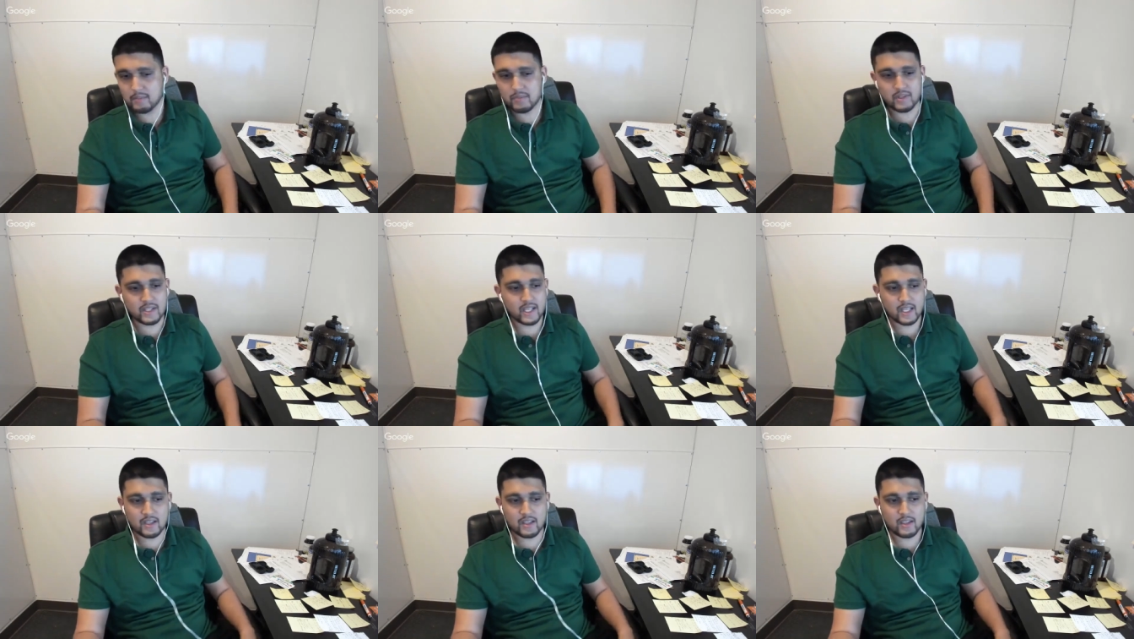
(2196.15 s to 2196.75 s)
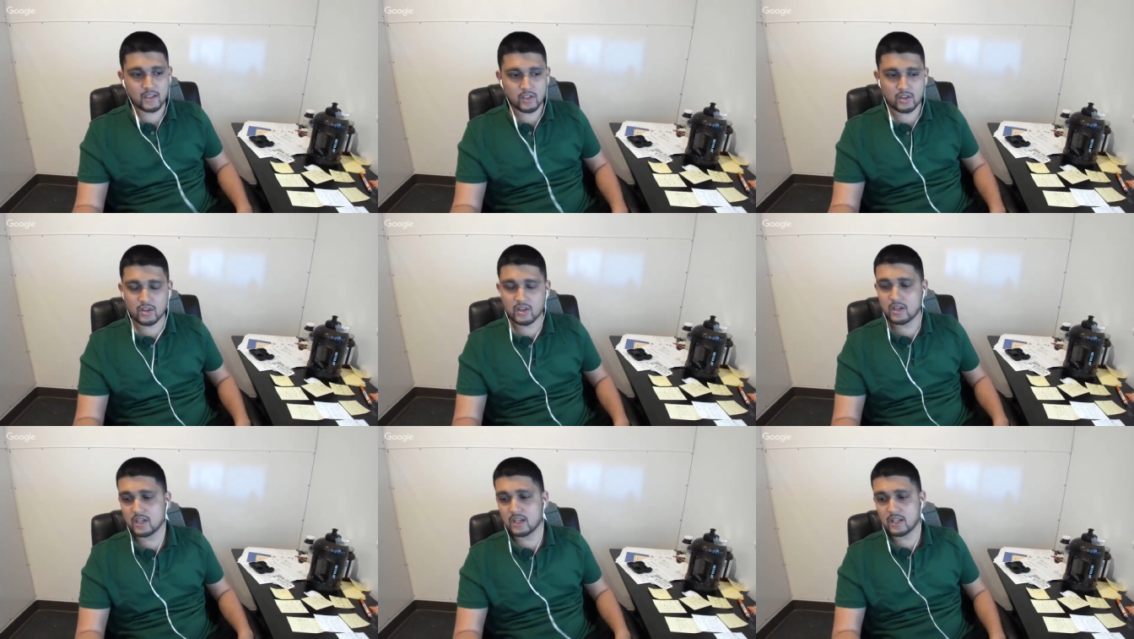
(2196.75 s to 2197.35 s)
But like, you're
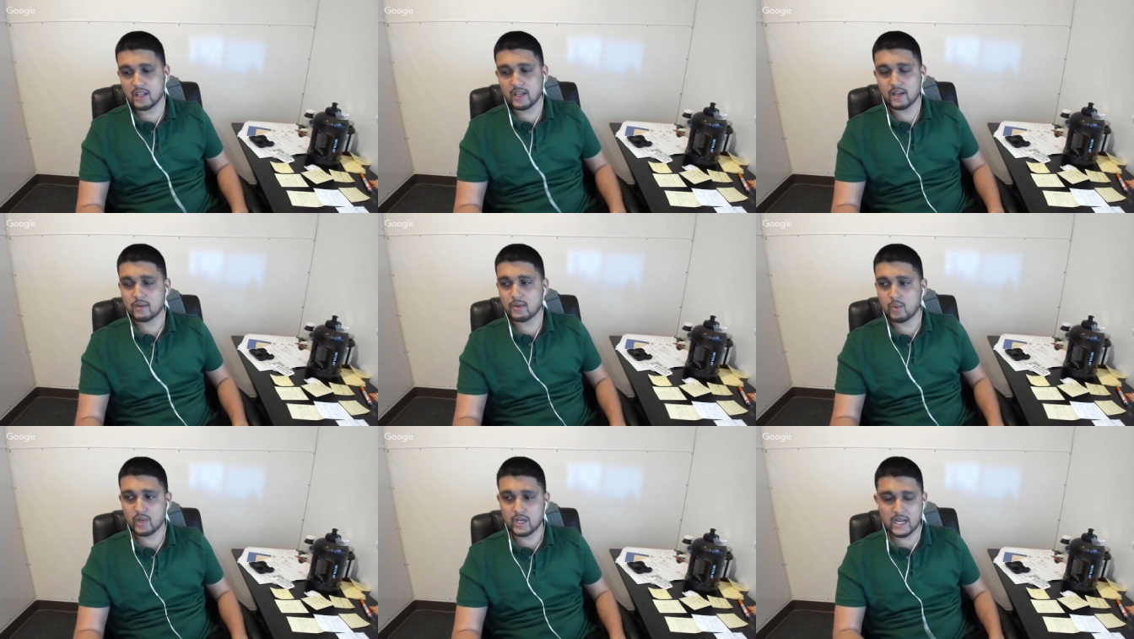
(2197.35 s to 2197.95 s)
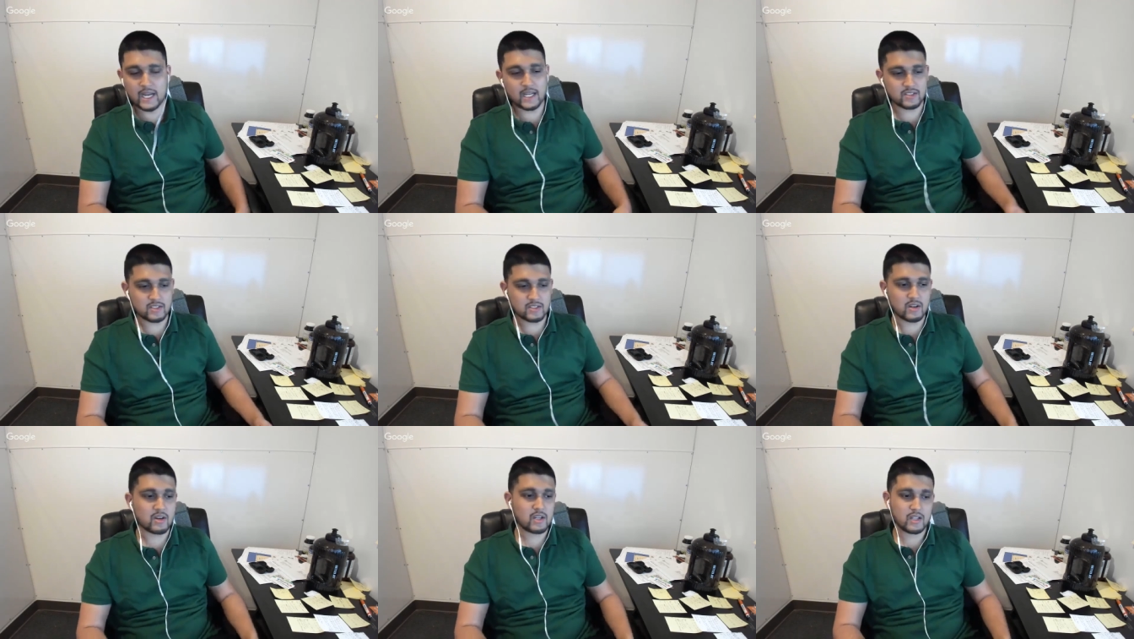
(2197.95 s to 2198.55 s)
going to, like, when I got
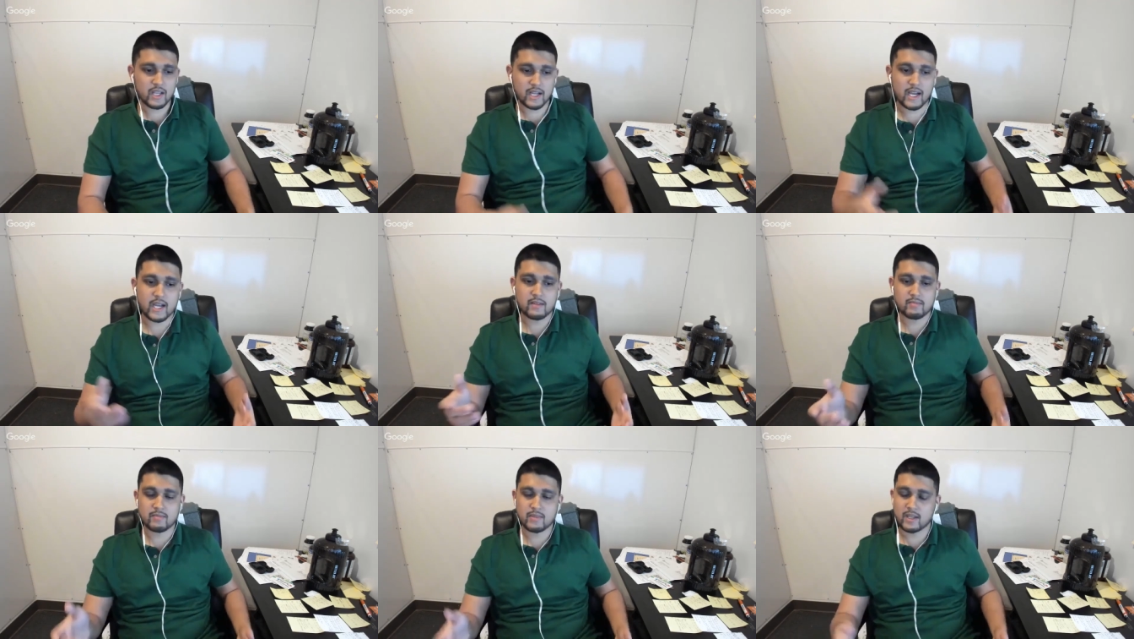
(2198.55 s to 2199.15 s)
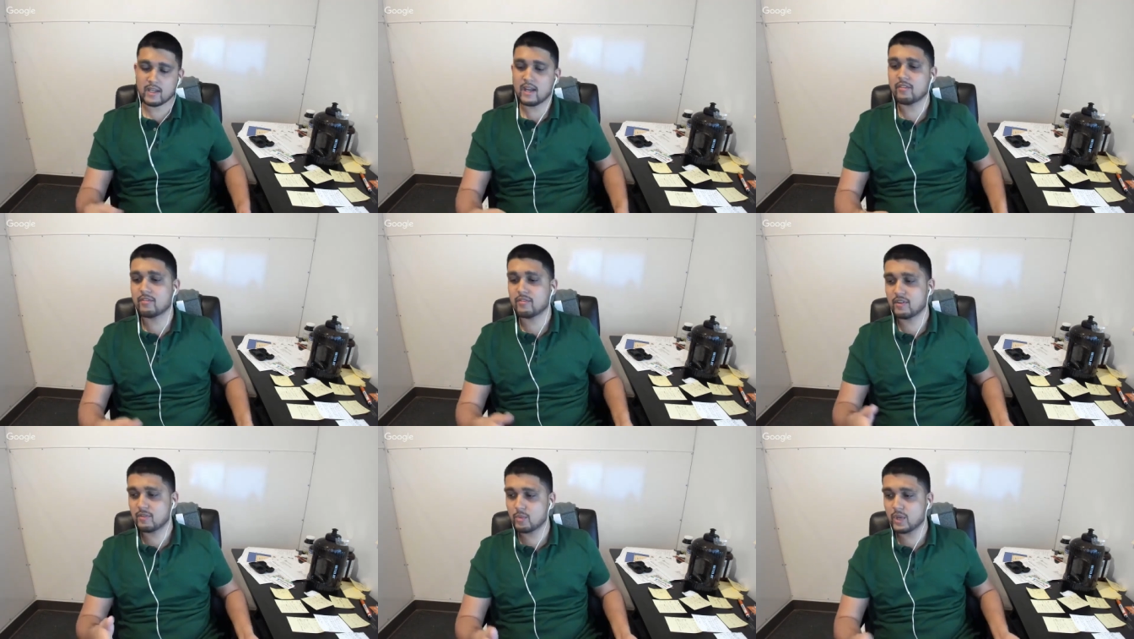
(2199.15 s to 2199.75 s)
started, like I, like
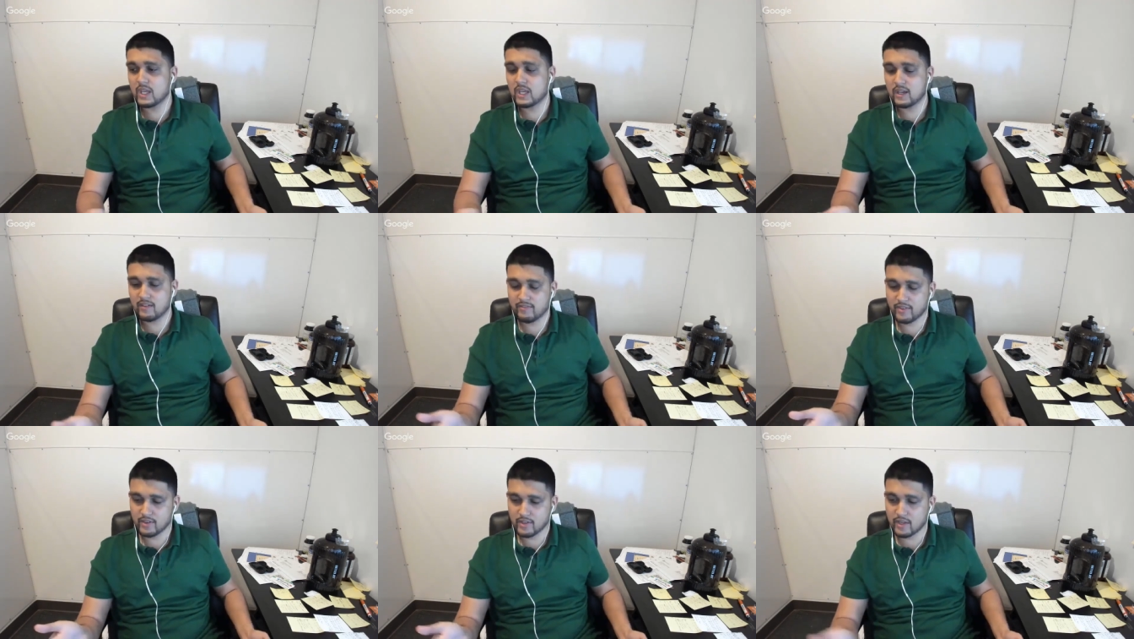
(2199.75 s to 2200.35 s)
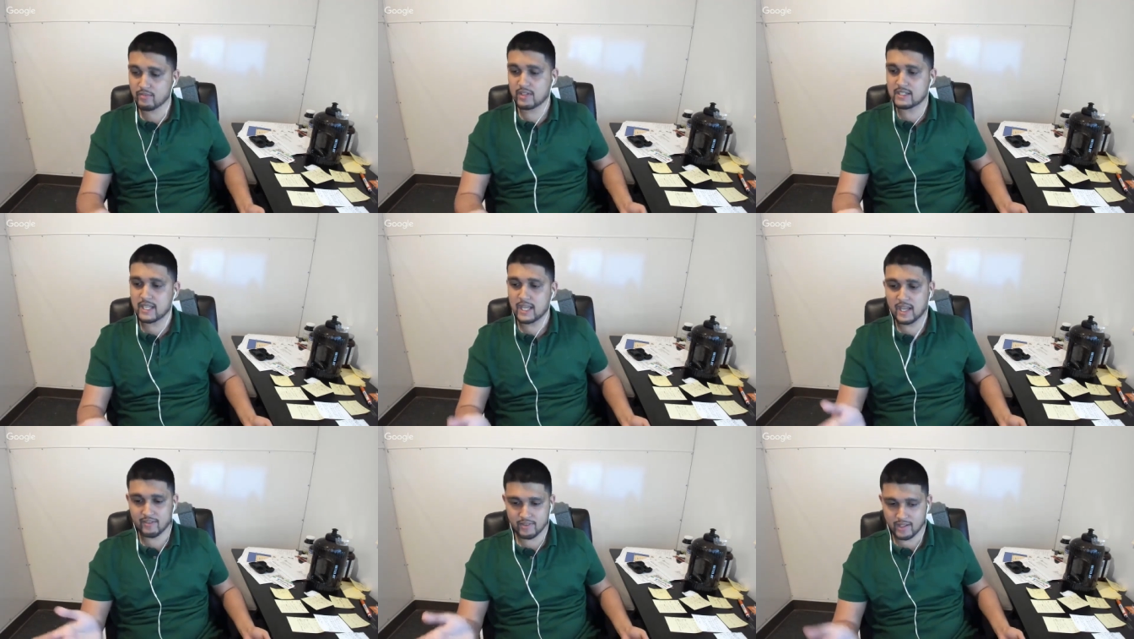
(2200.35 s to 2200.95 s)
every week I felt, every
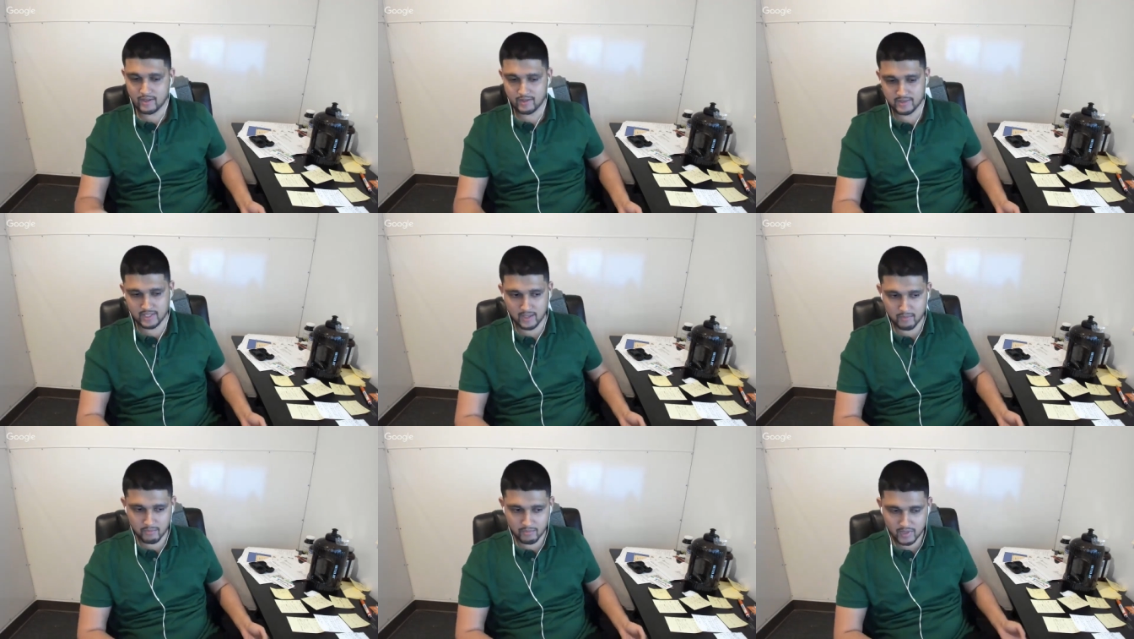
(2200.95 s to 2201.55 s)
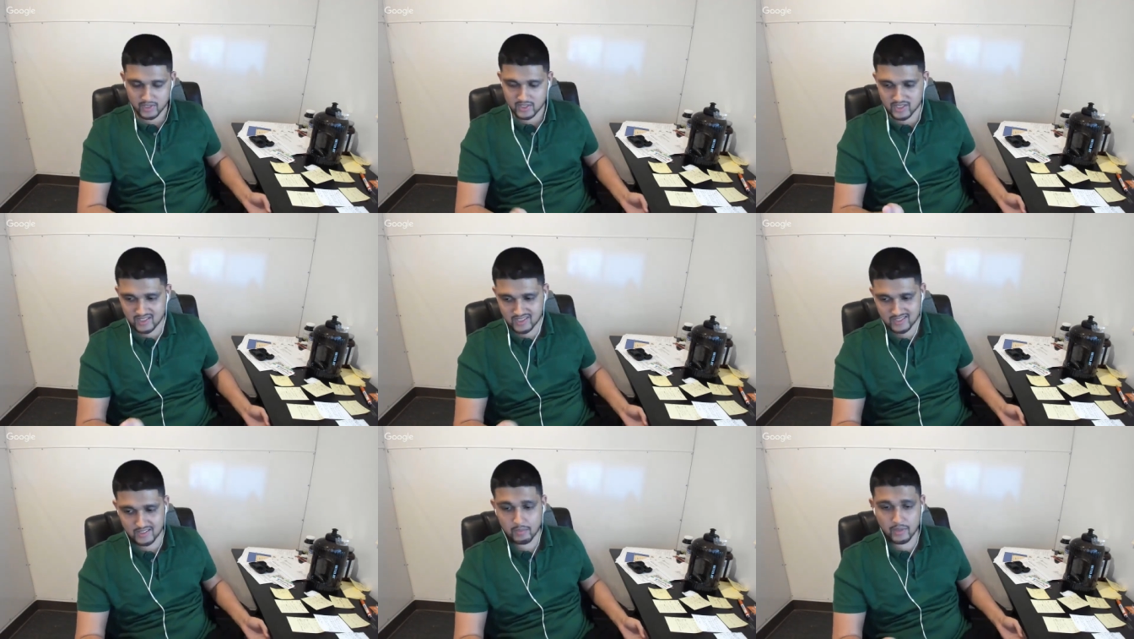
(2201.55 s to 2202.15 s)
day I felt like I was getting punched in
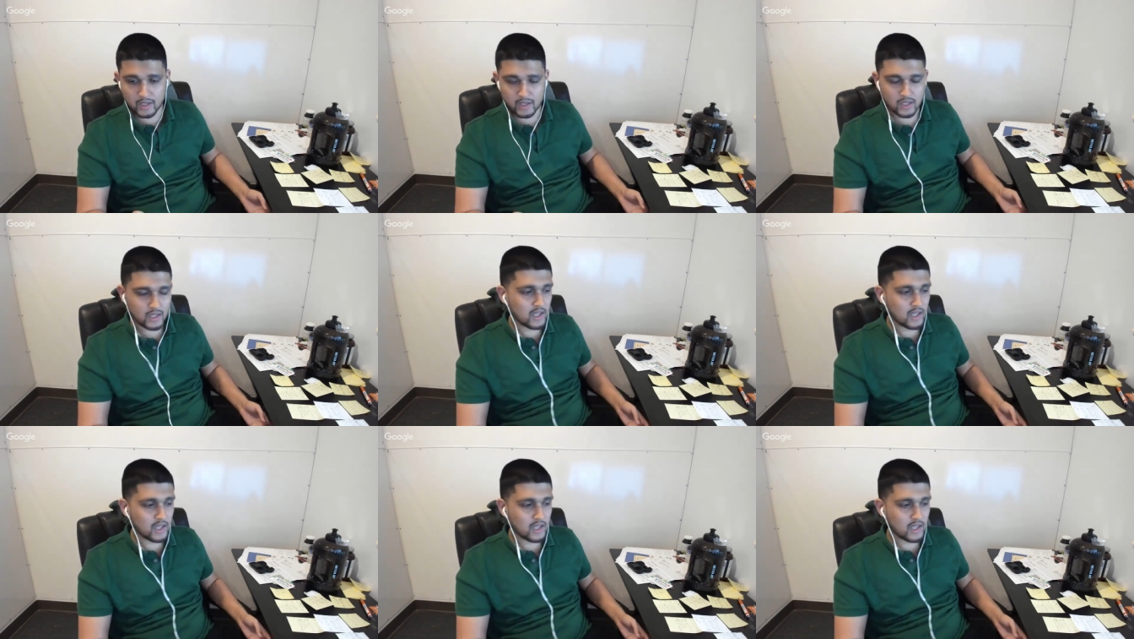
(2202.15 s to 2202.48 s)
the stomach.